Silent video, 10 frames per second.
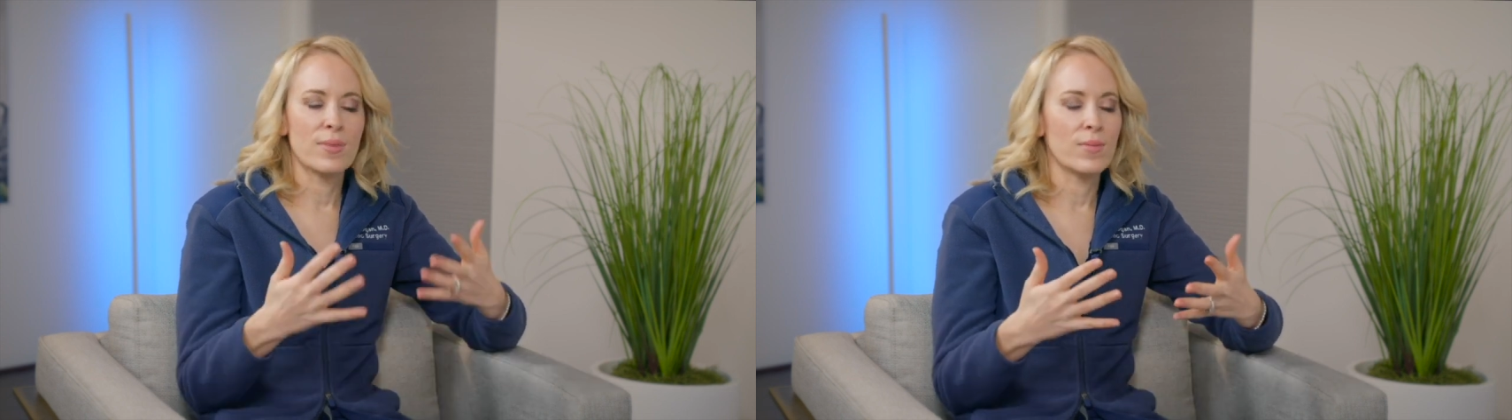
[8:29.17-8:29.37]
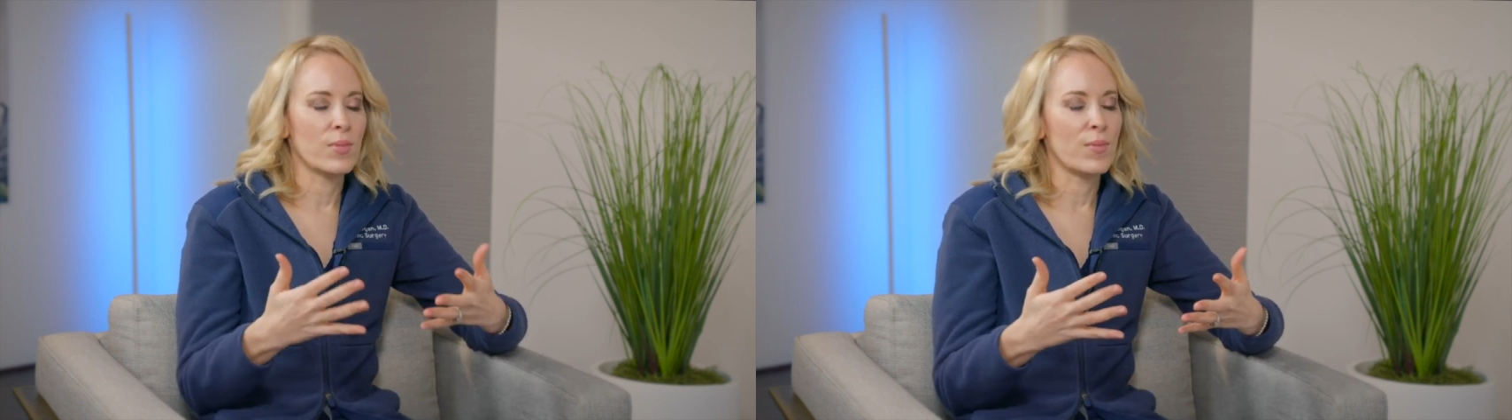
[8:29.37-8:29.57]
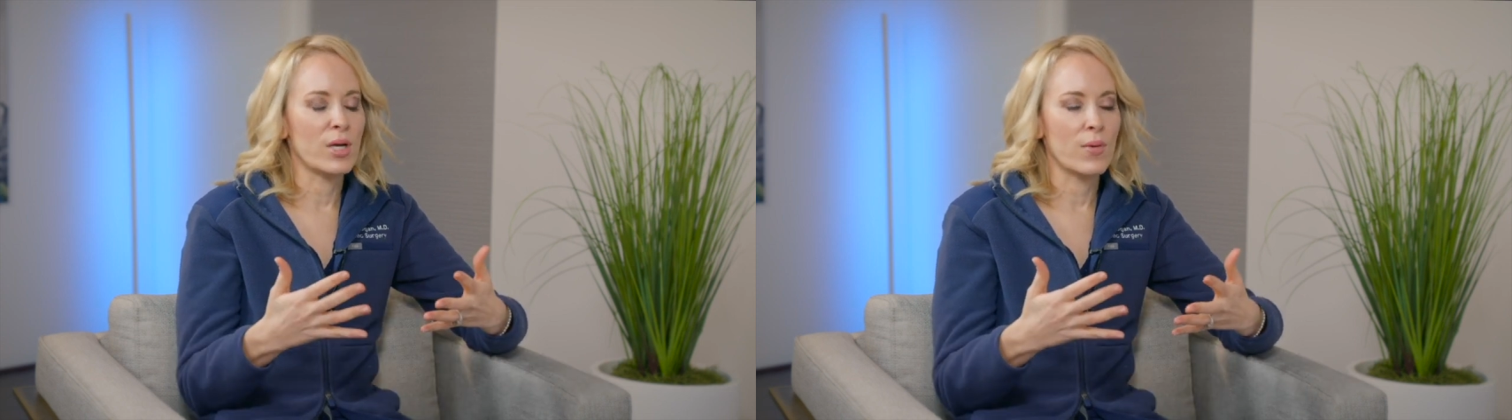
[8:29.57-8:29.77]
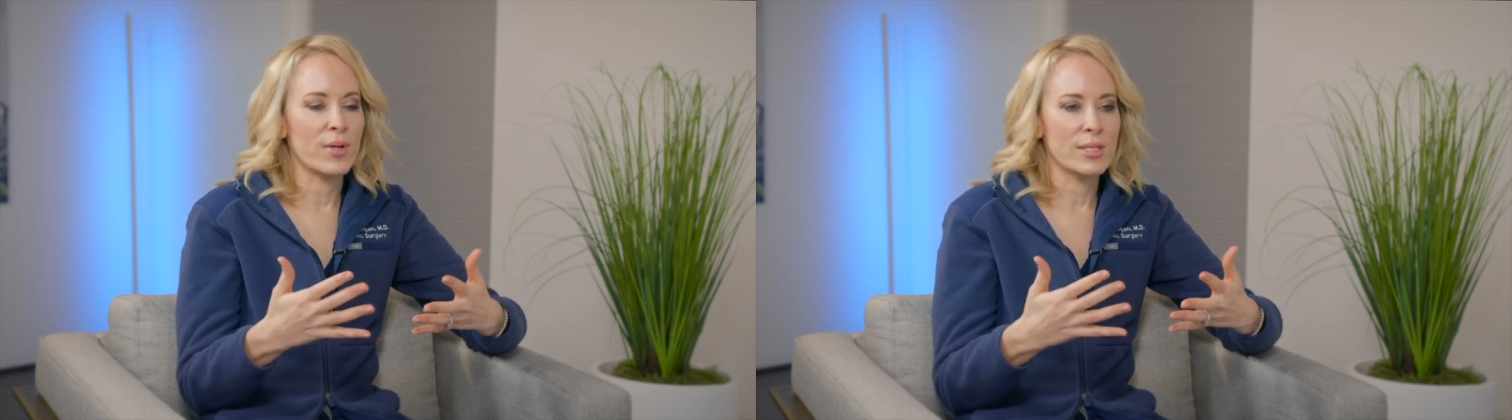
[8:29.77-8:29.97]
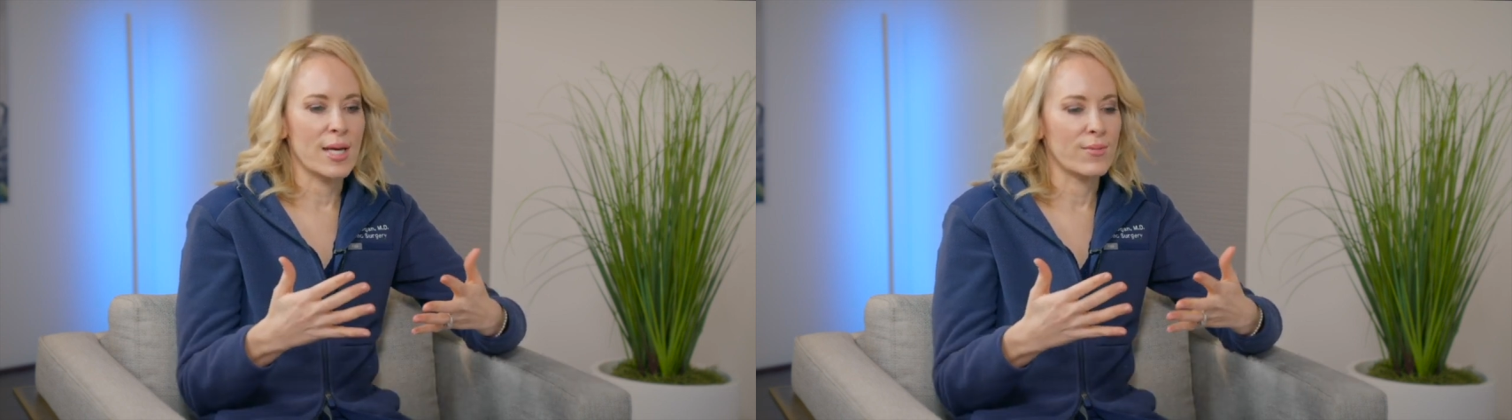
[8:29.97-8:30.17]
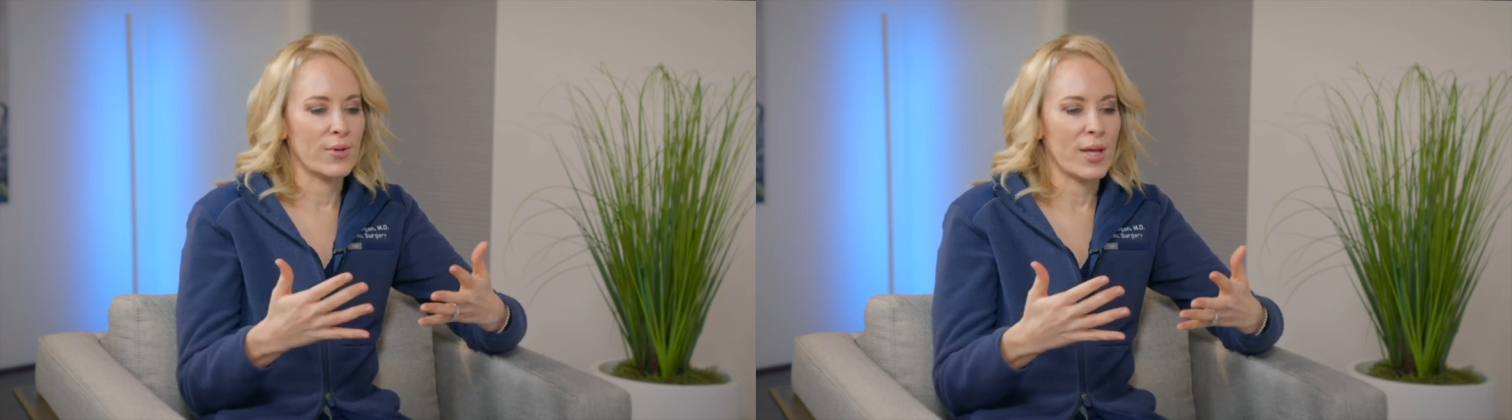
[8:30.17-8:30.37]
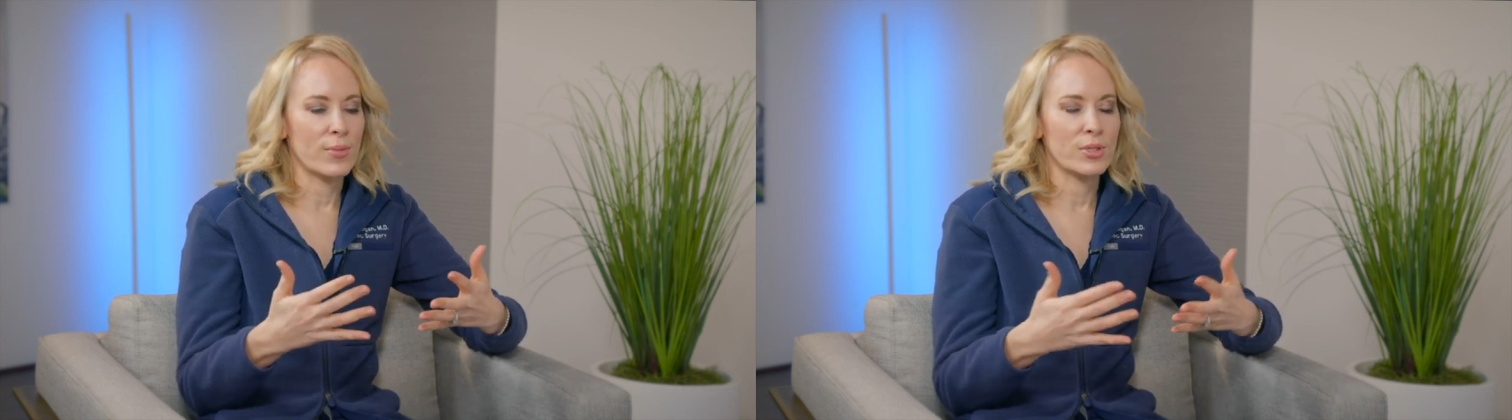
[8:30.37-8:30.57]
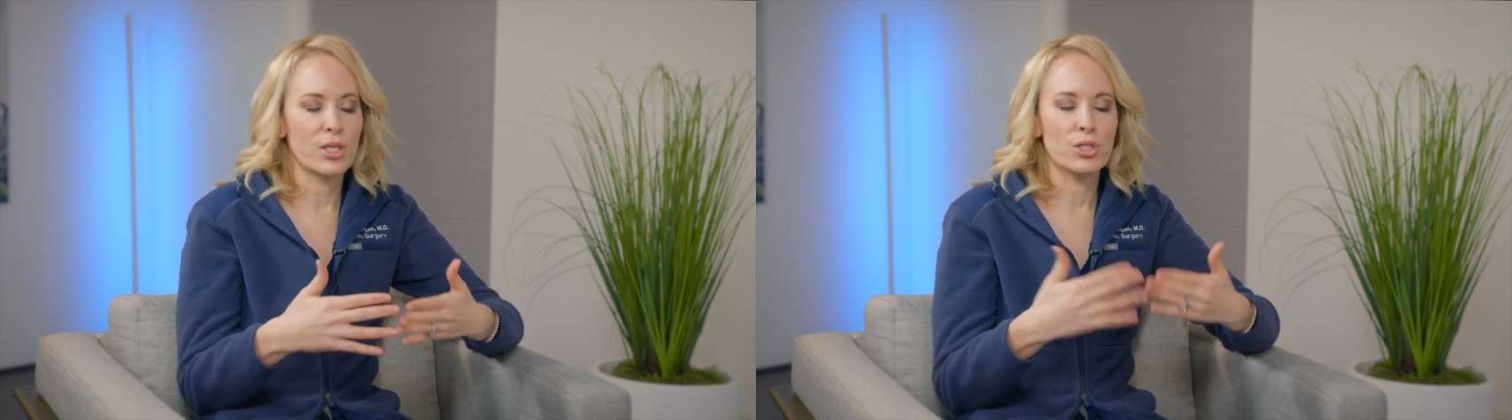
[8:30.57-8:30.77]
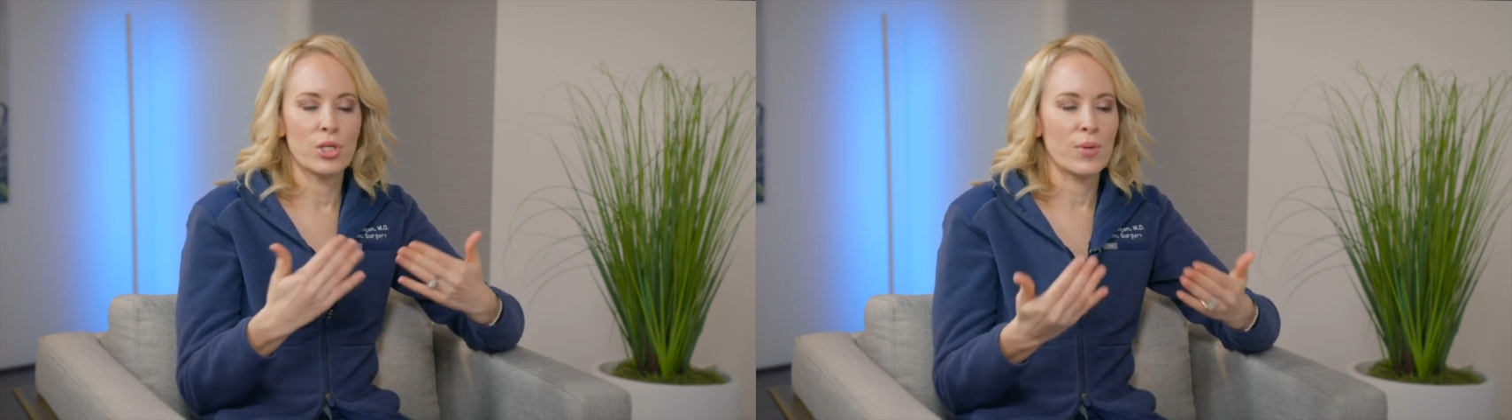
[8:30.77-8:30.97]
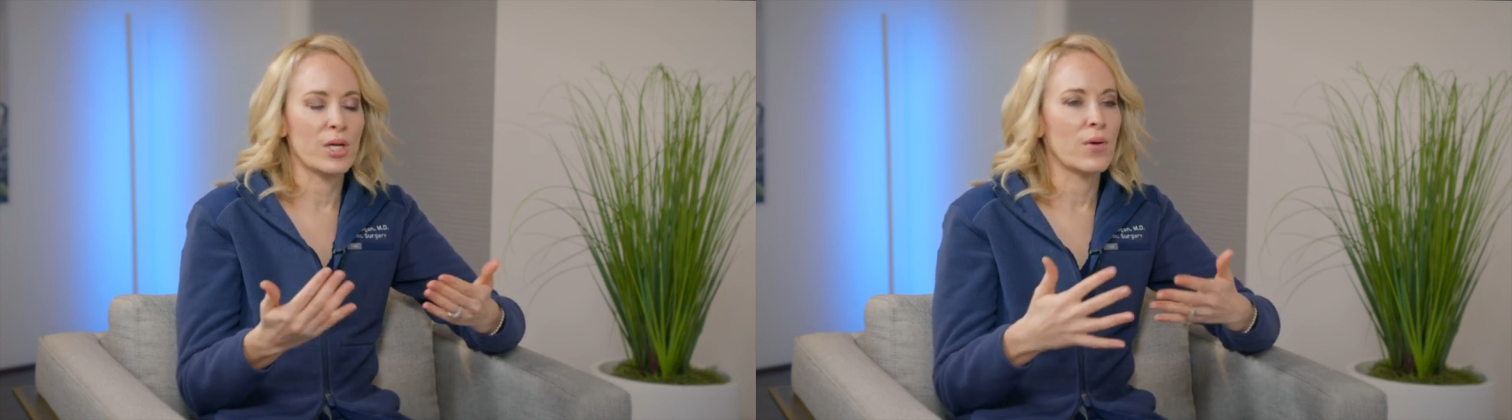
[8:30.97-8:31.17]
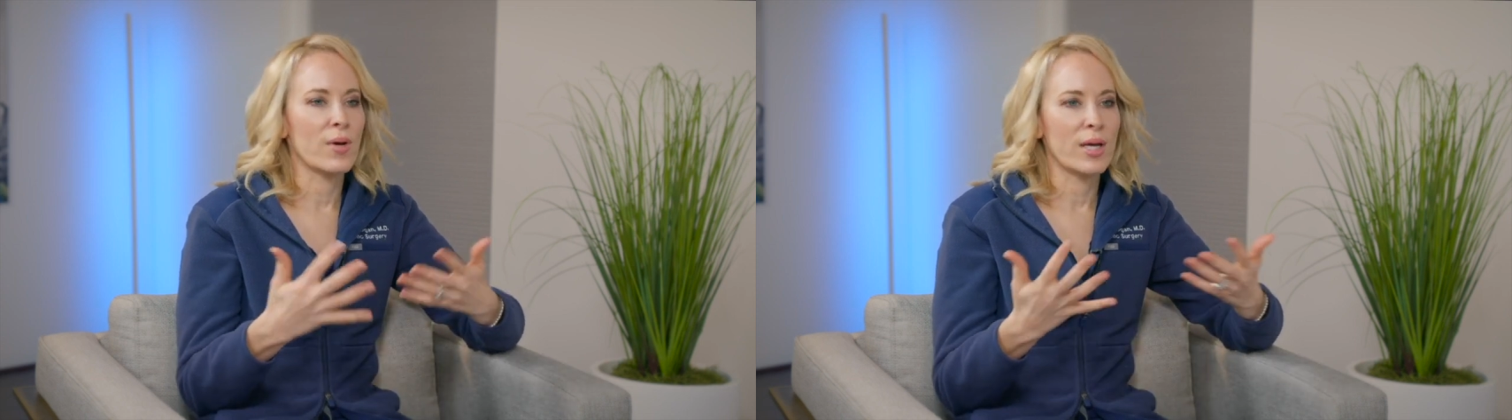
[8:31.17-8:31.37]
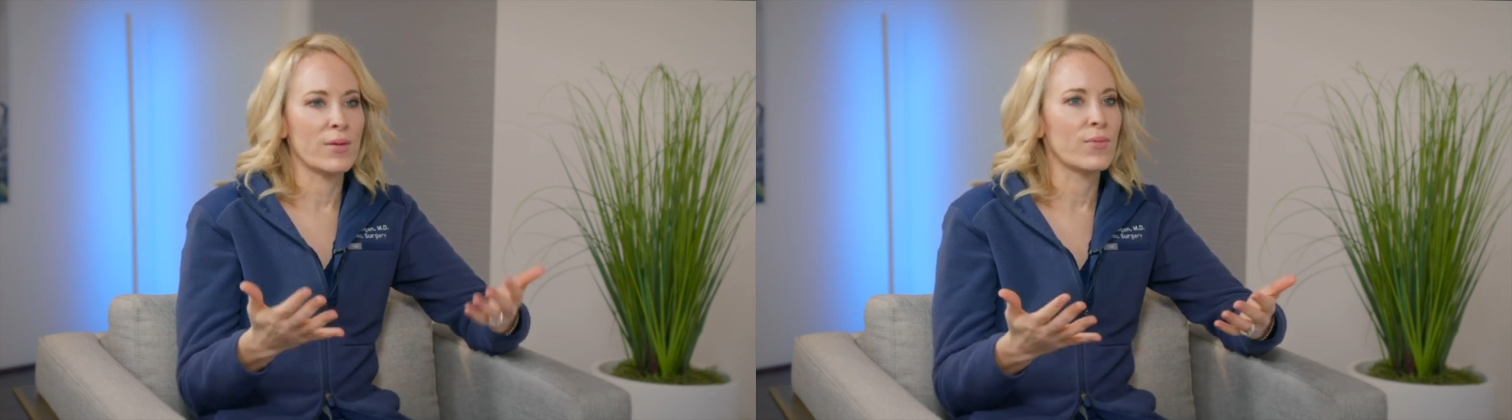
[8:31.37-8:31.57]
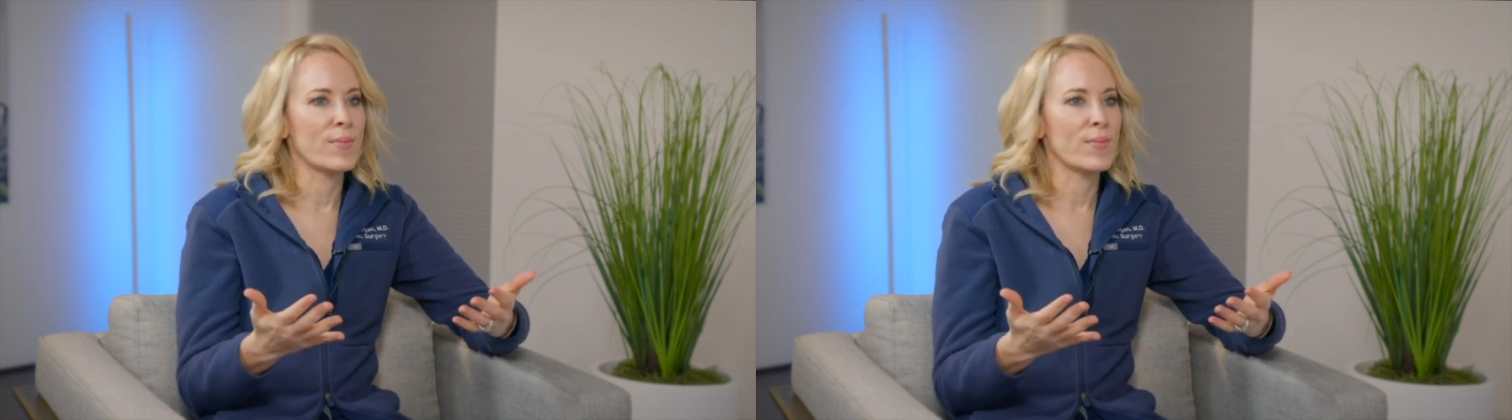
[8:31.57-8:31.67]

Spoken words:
When we go into that for that procedure, we go in,